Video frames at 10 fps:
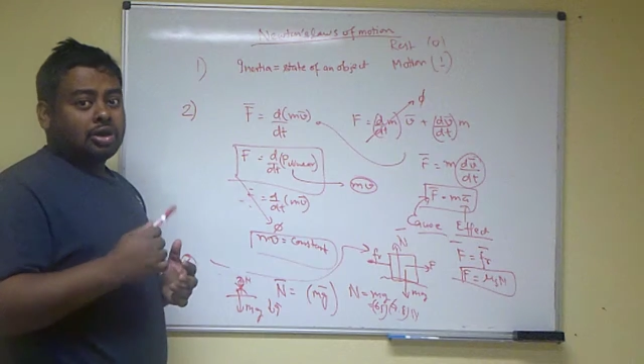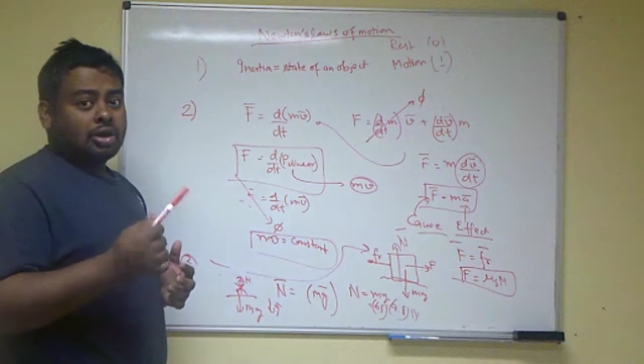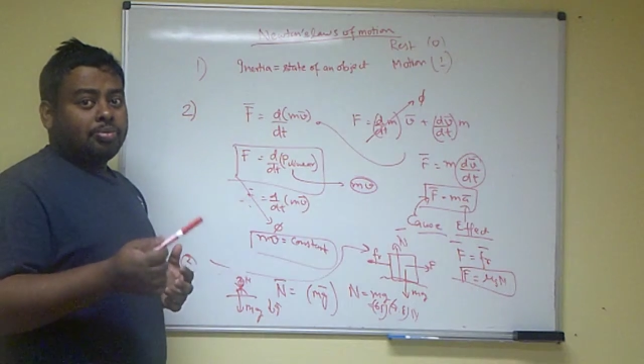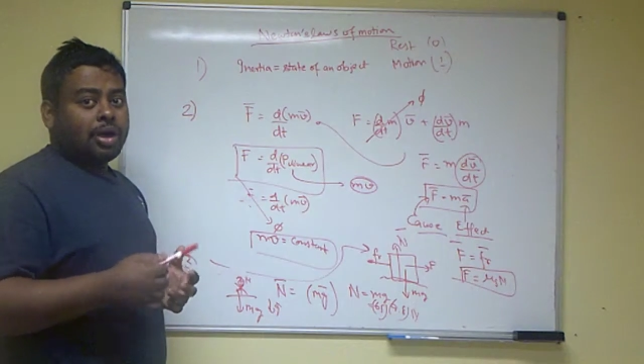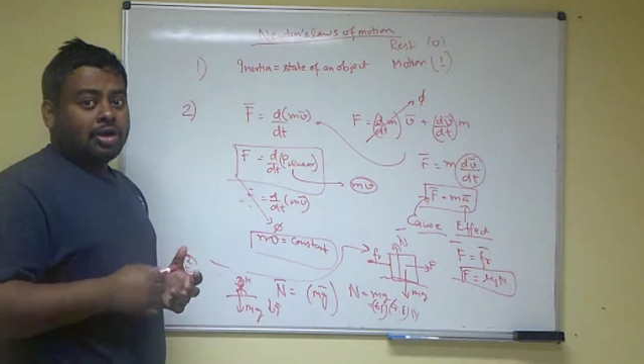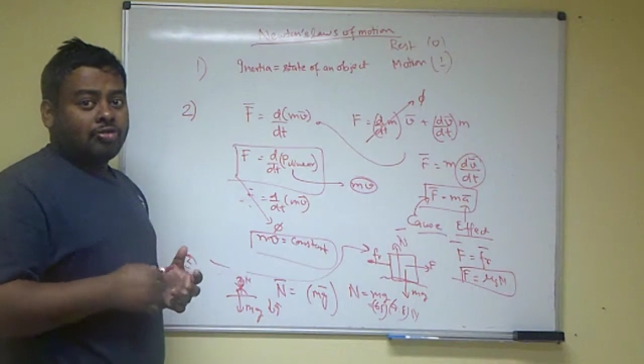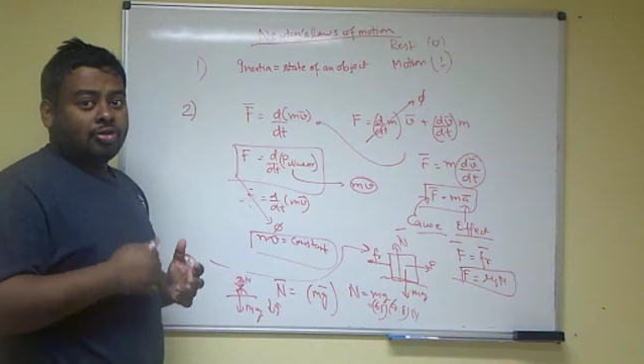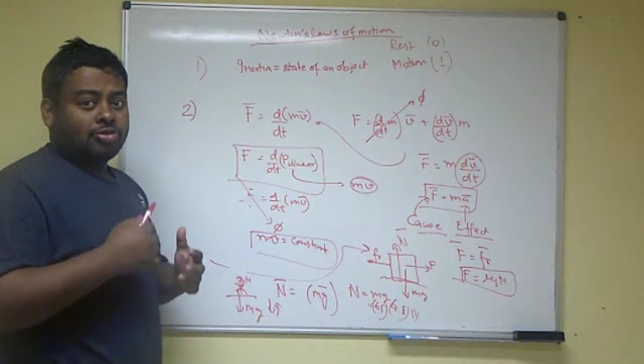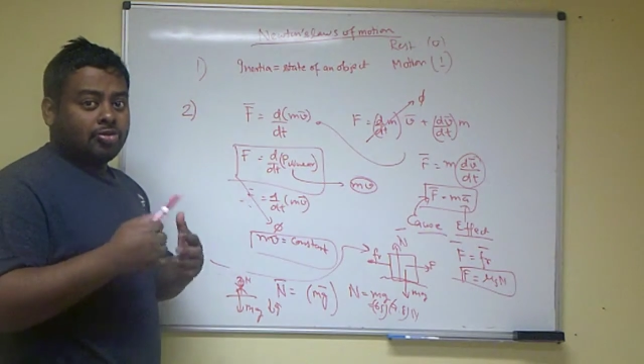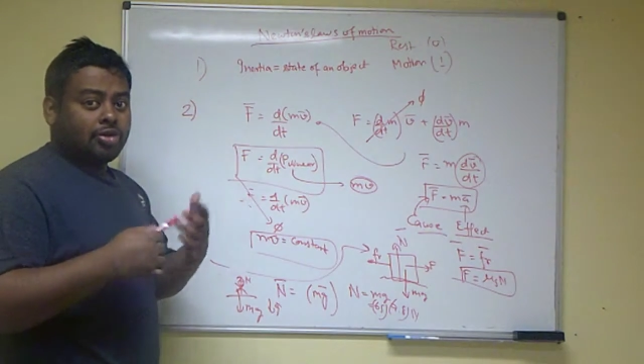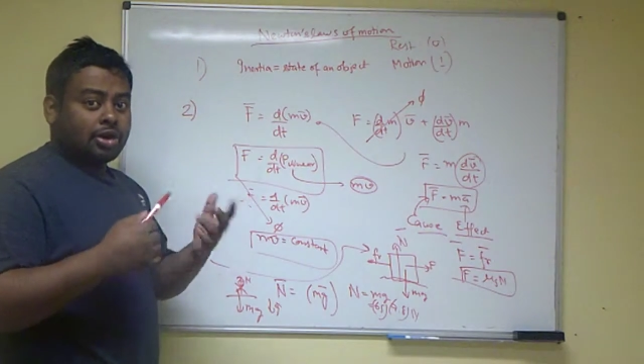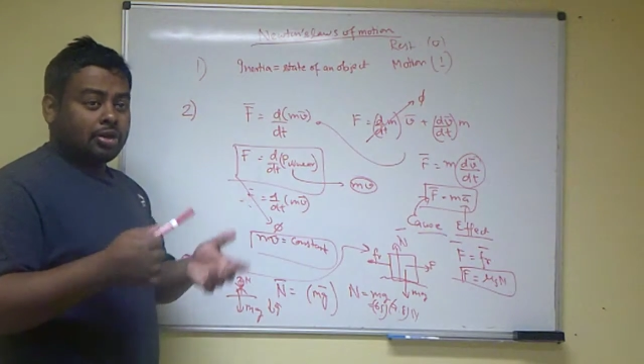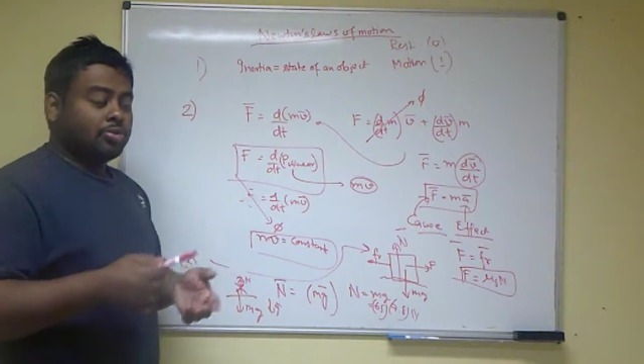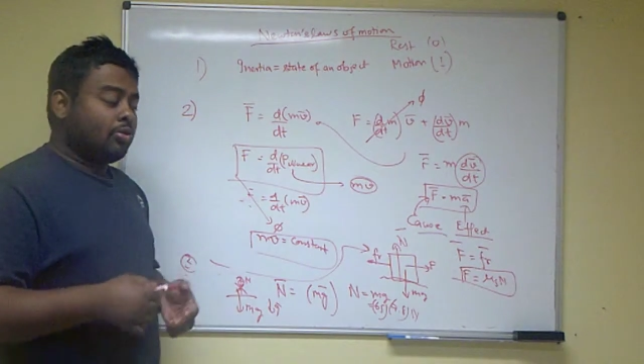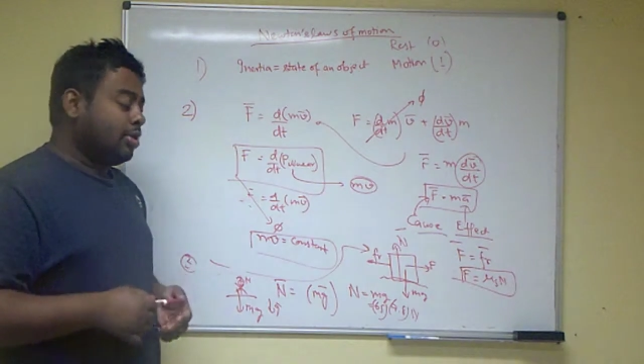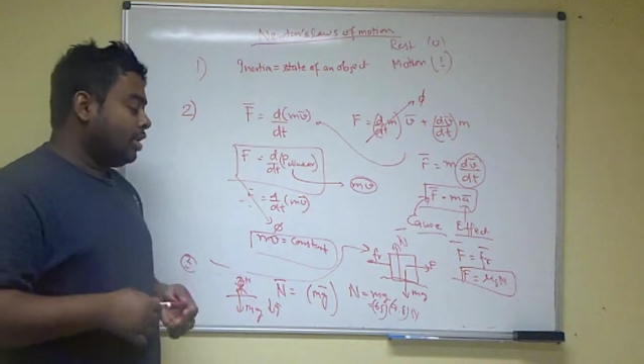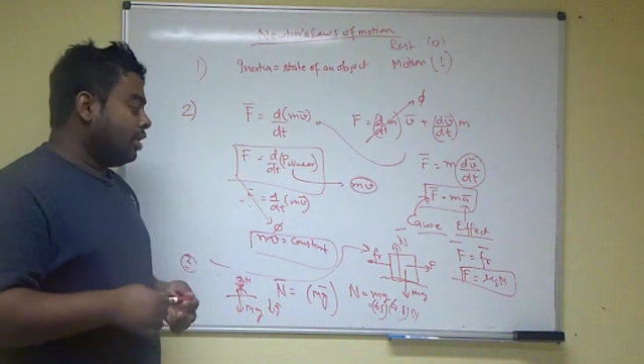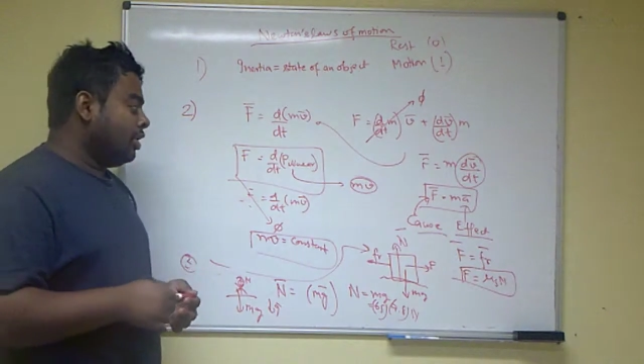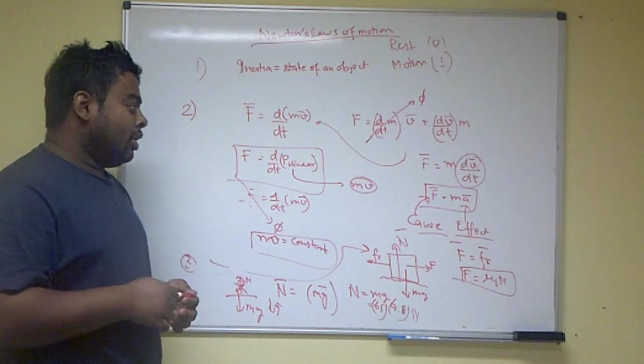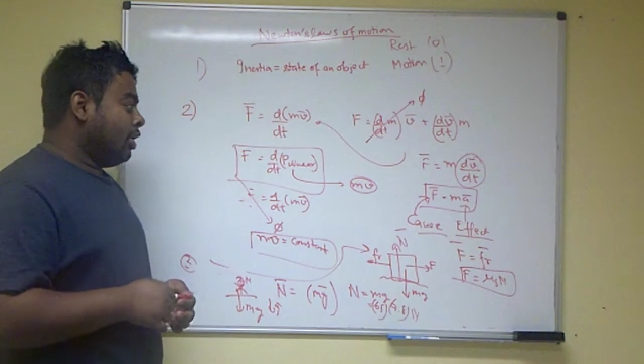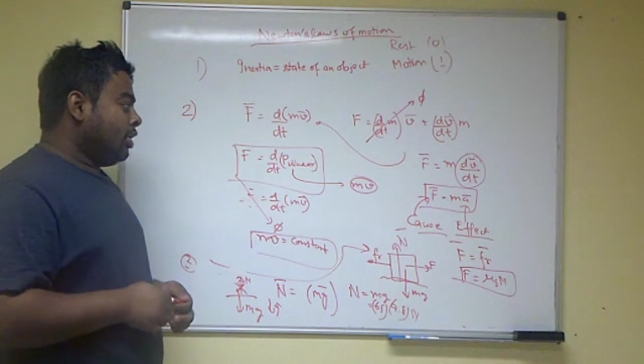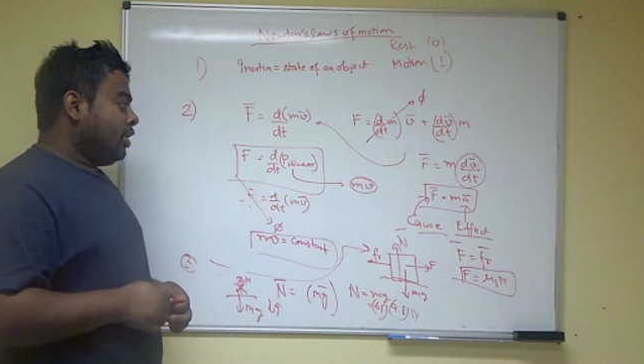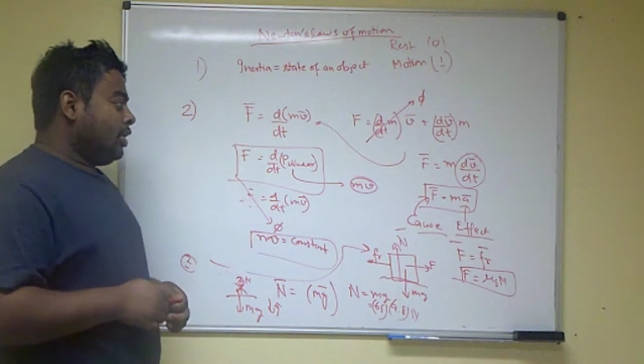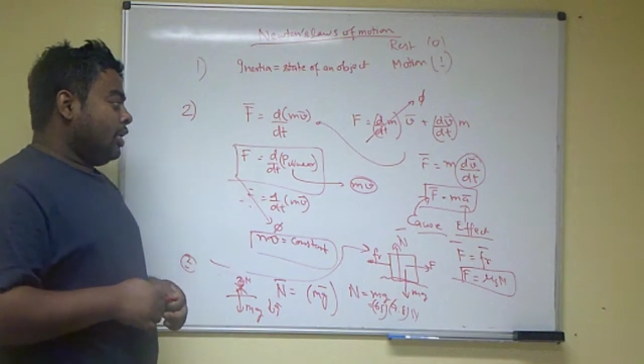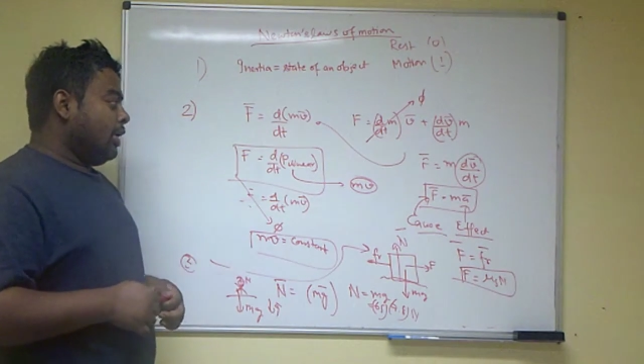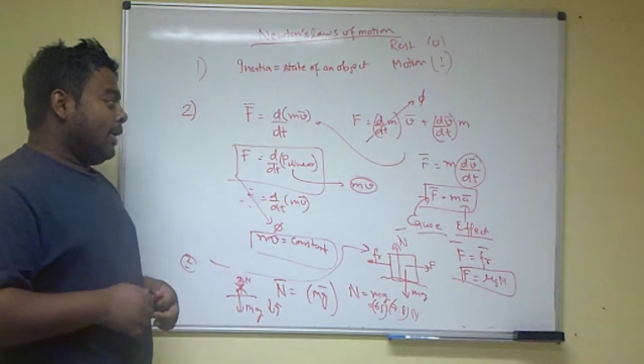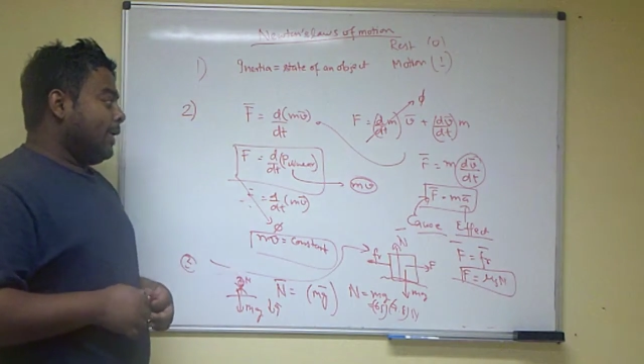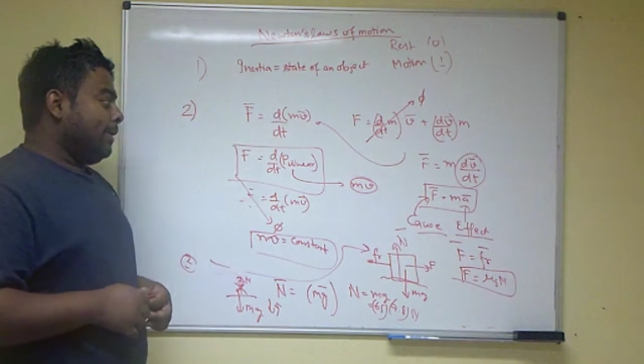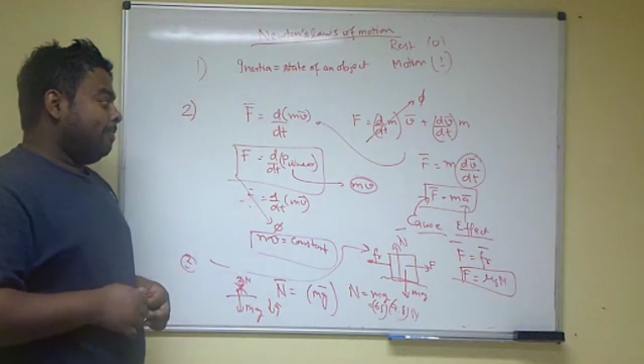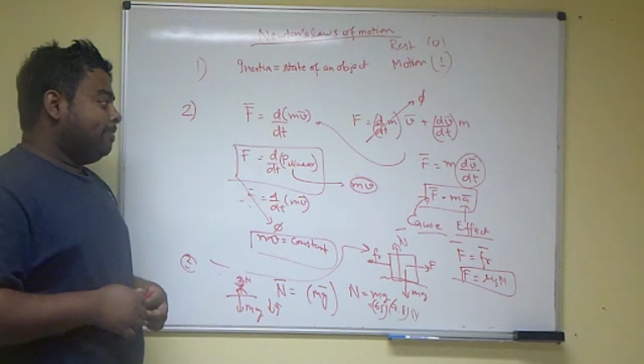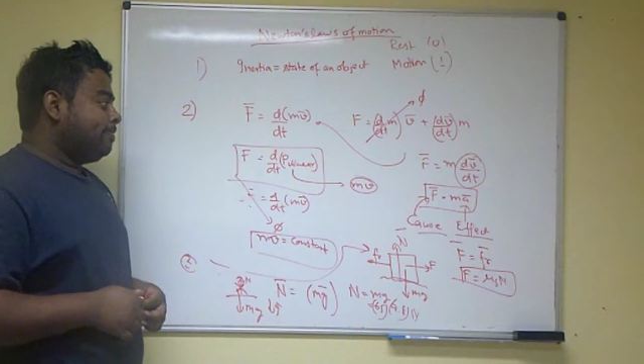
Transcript: I come back from somewhere I'm going, uh,